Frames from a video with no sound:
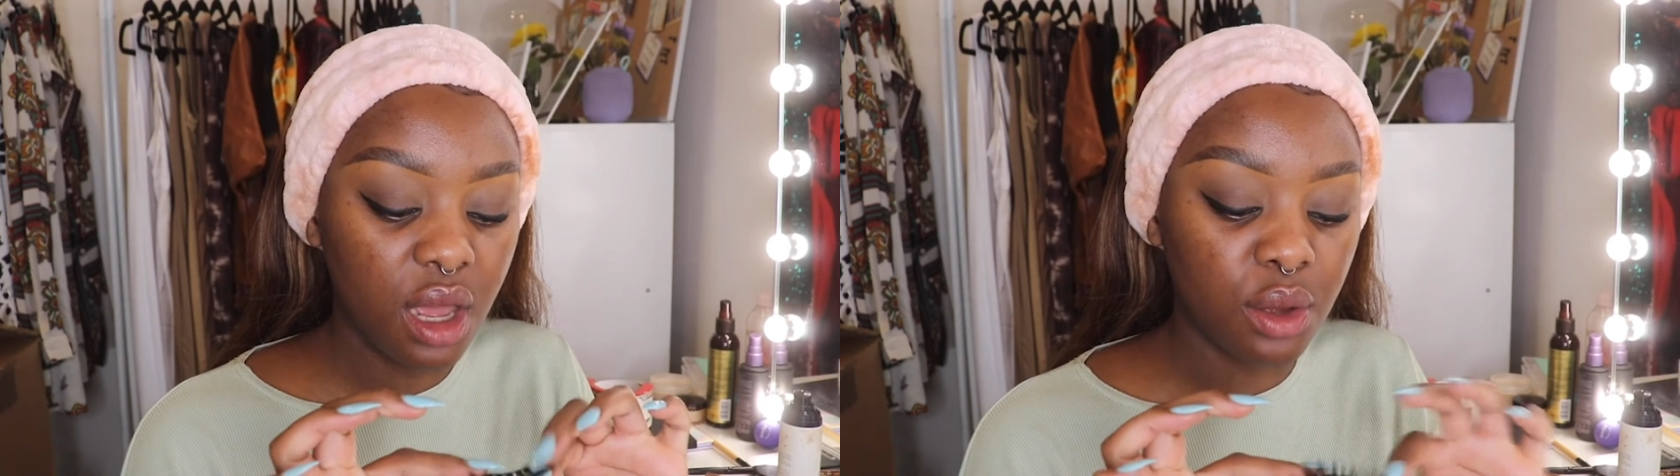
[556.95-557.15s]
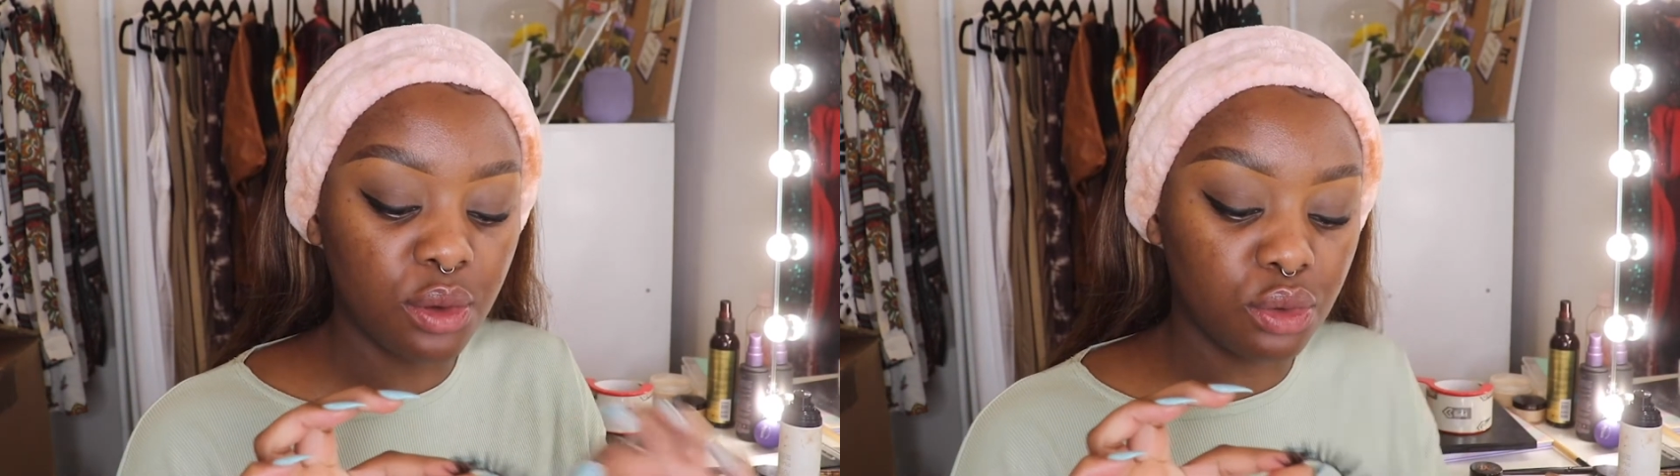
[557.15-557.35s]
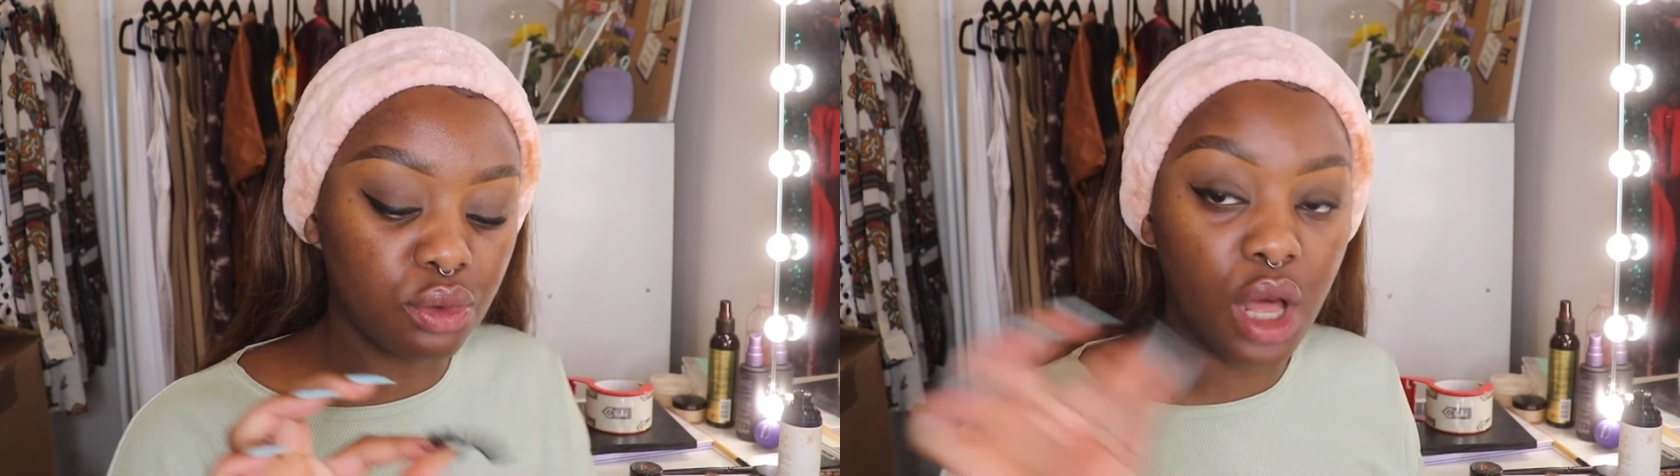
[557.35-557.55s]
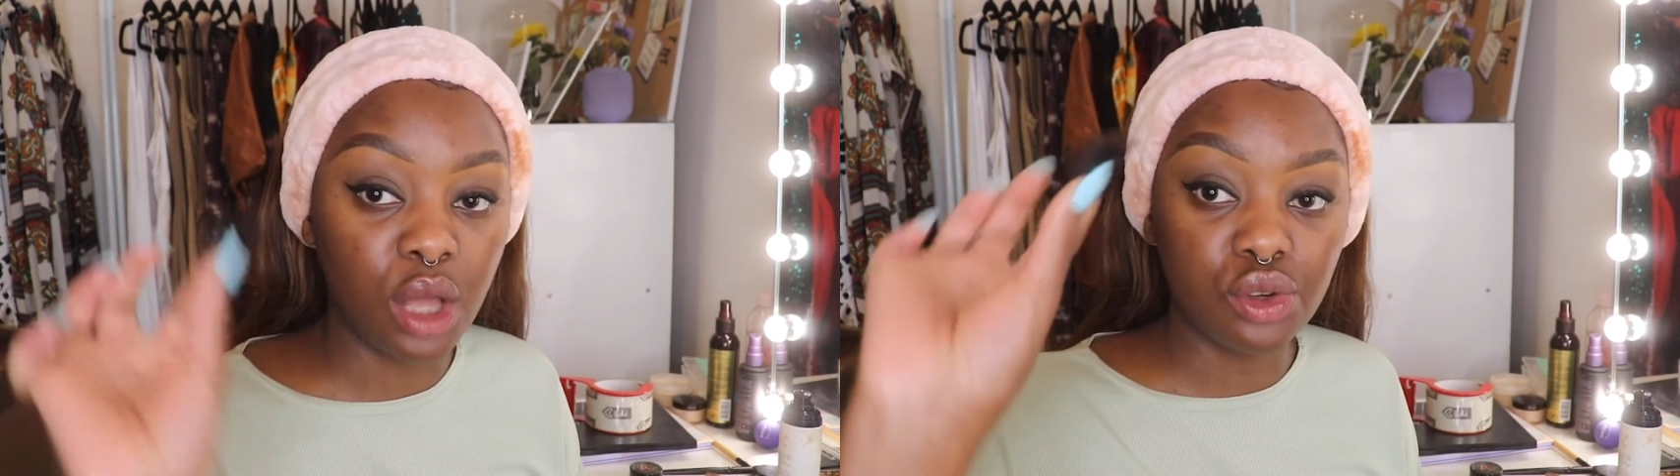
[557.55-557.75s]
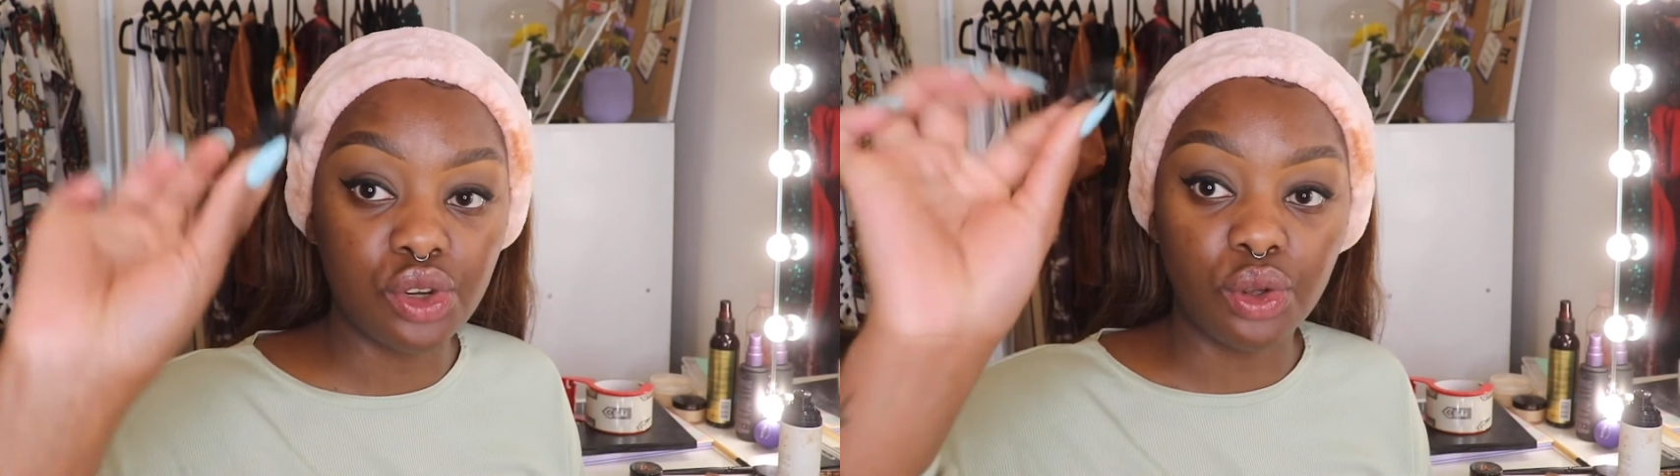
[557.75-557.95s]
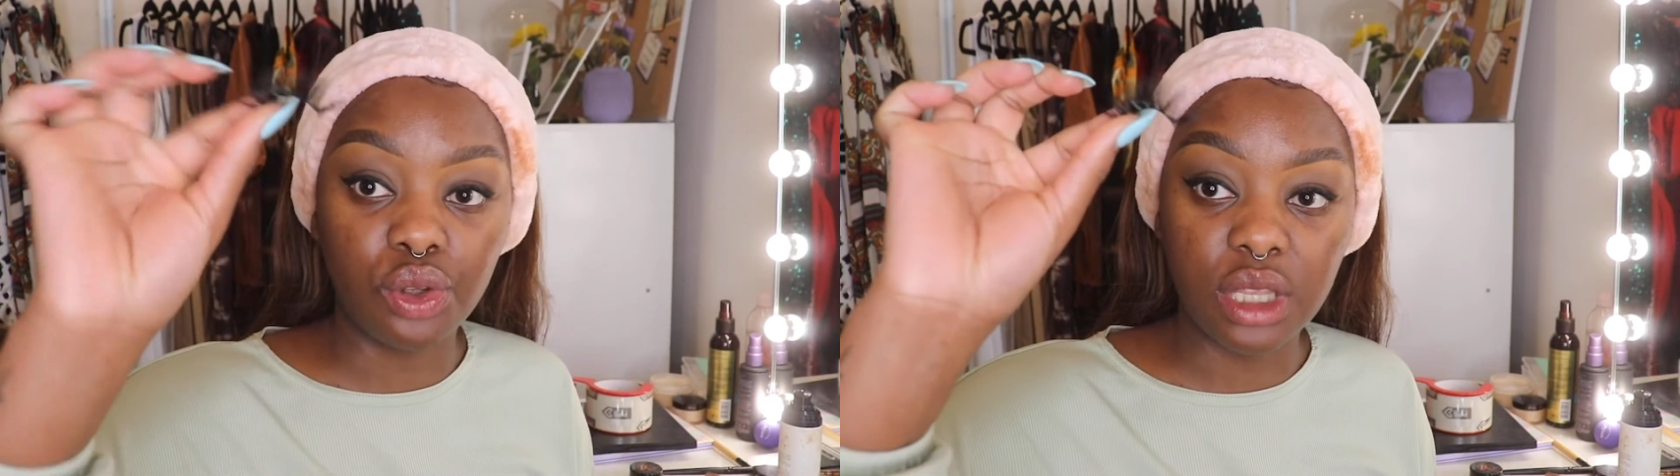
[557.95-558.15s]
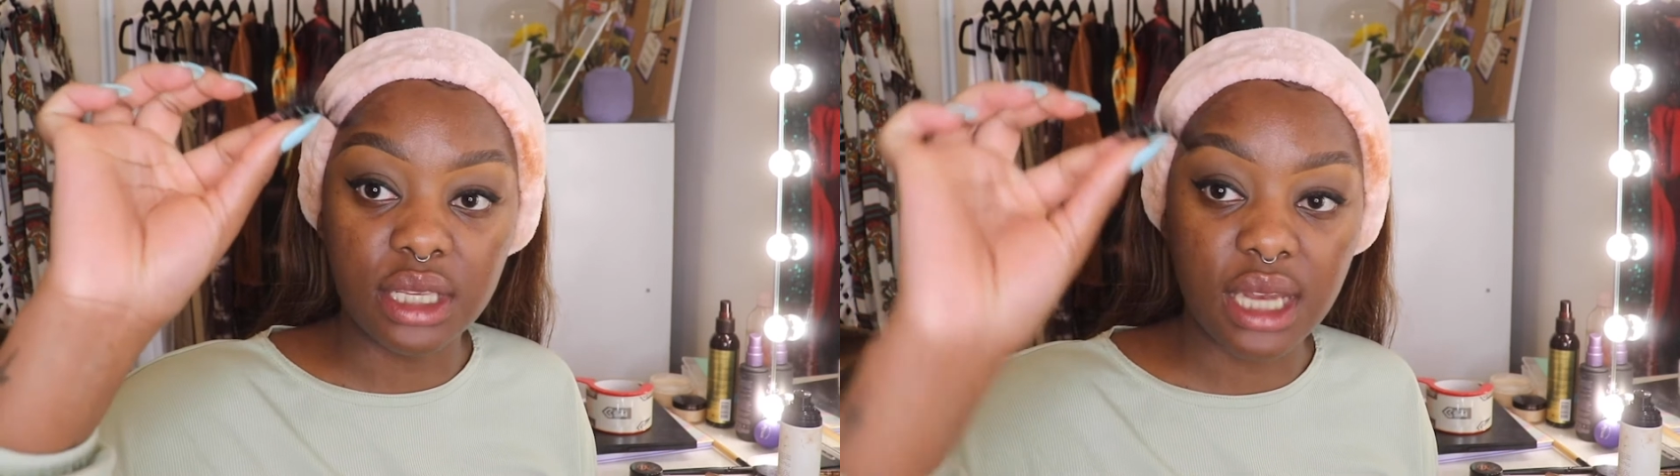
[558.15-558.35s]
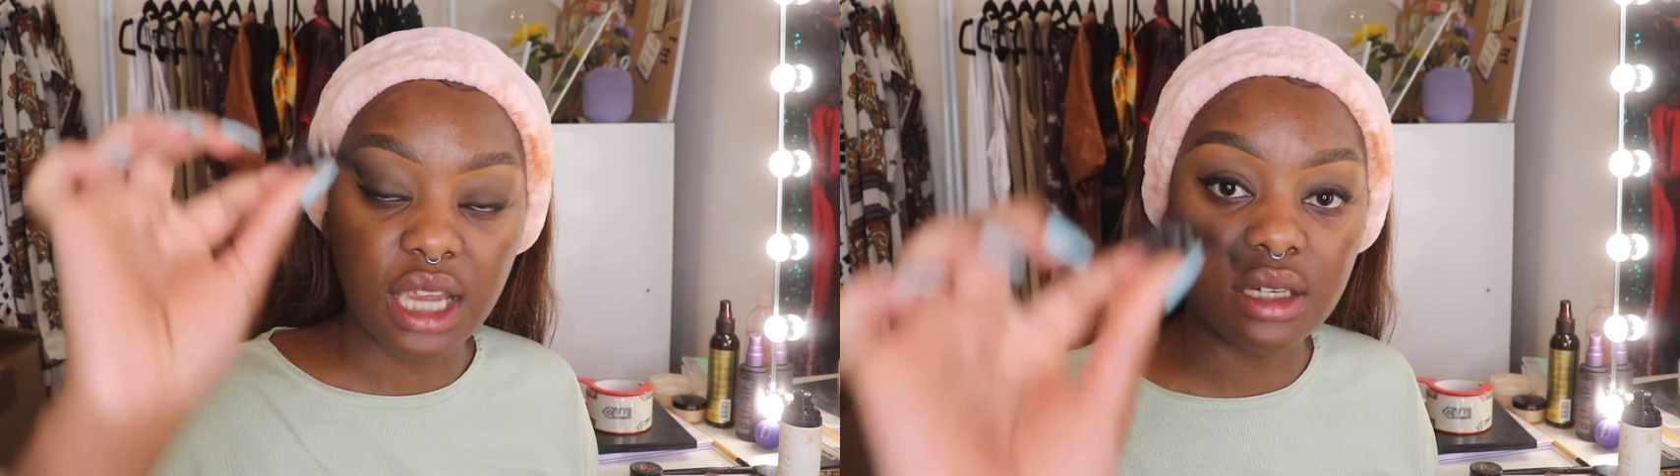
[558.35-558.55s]
I'll I'll show you
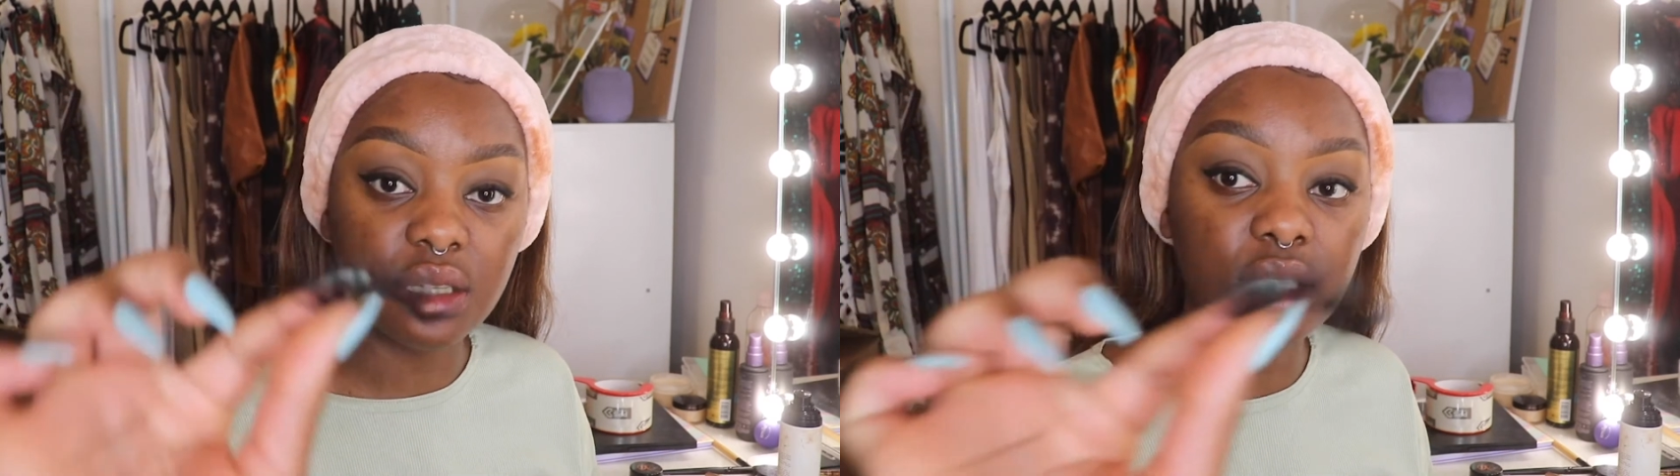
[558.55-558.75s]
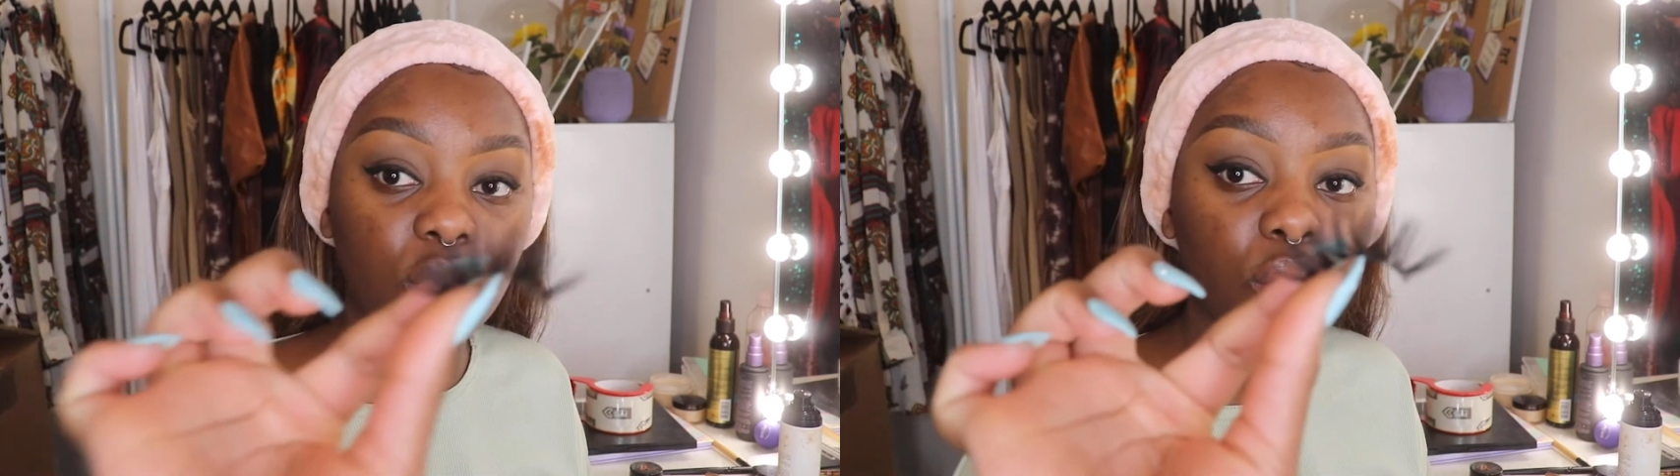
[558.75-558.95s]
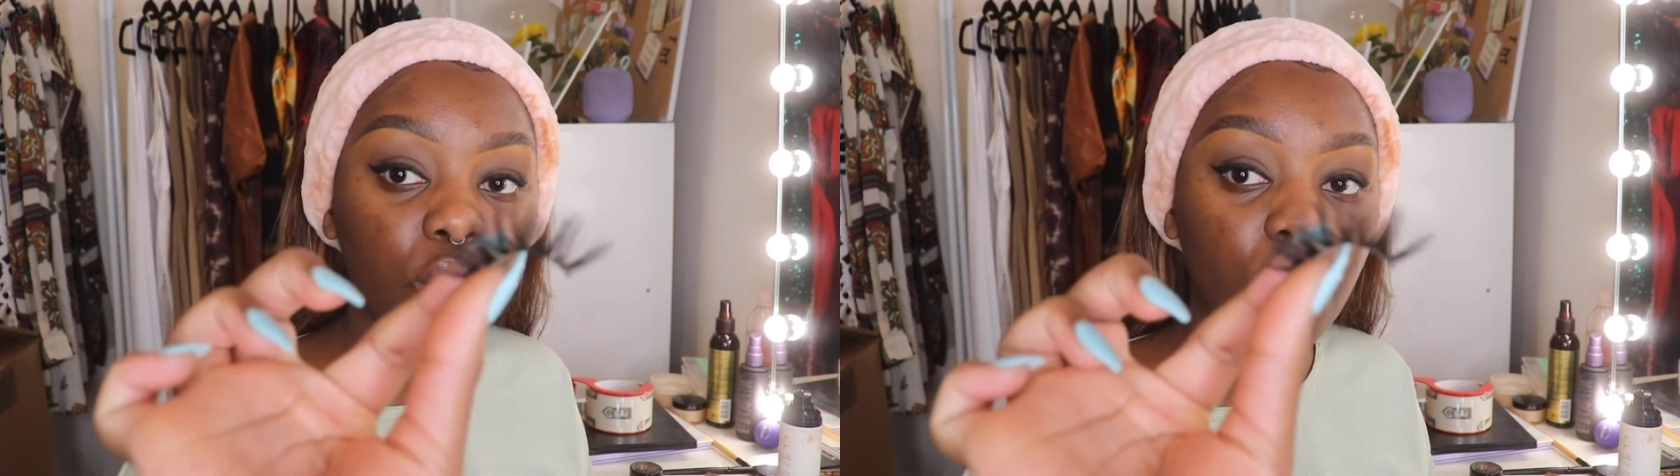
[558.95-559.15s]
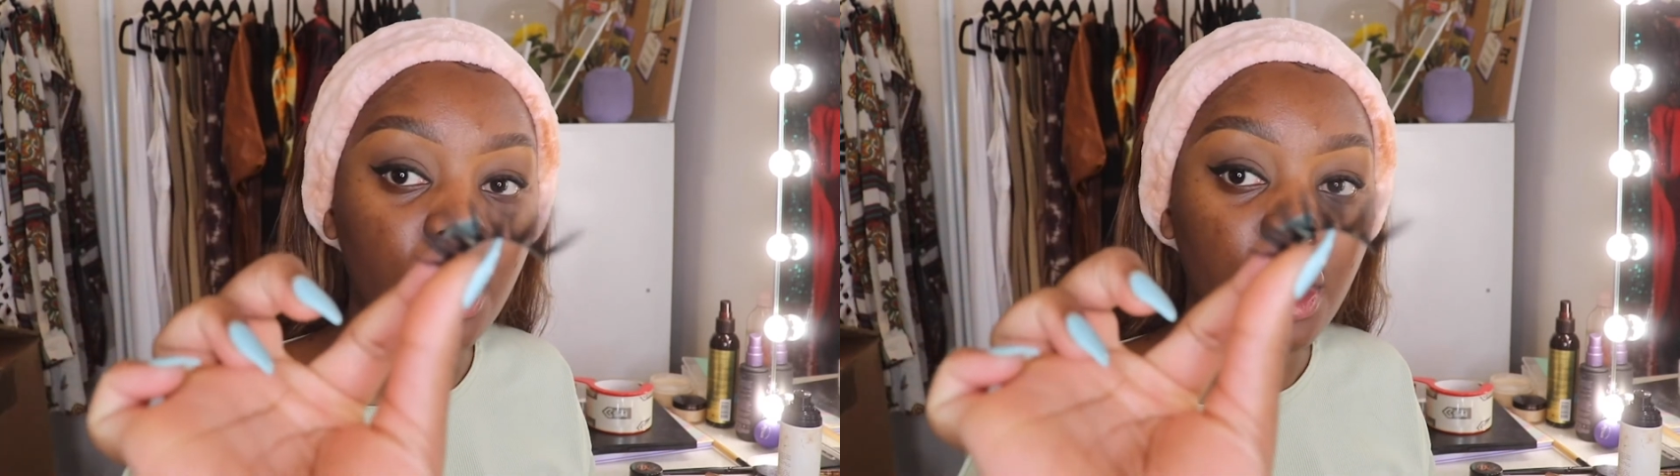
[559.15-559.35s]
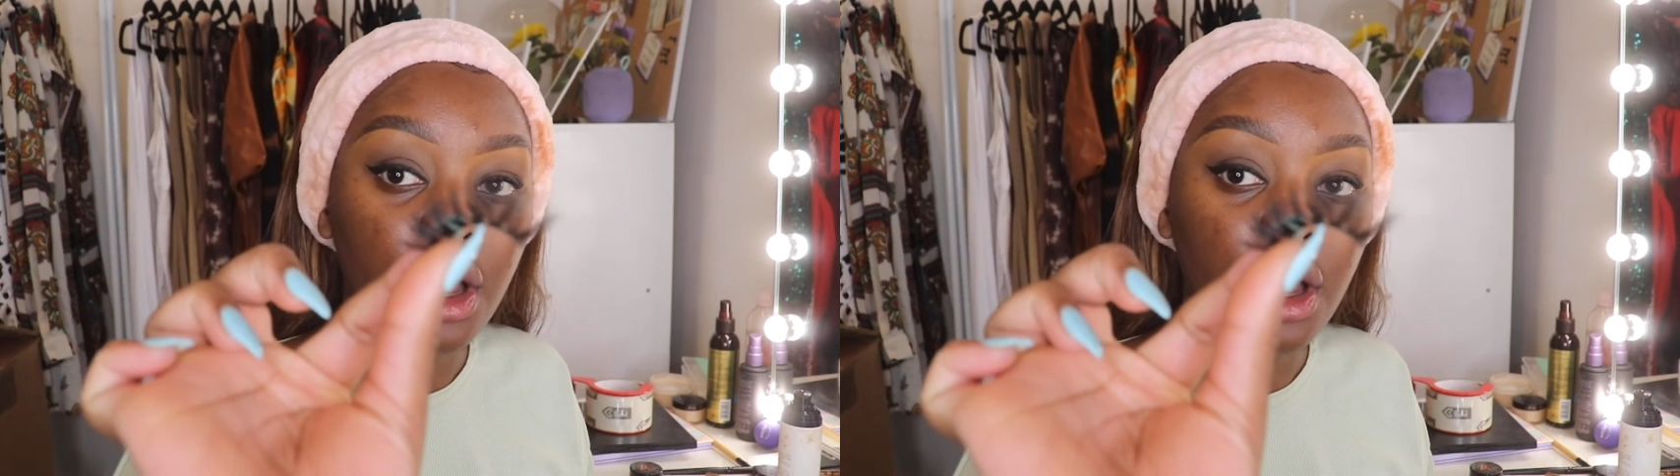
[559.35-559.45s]
these lashes so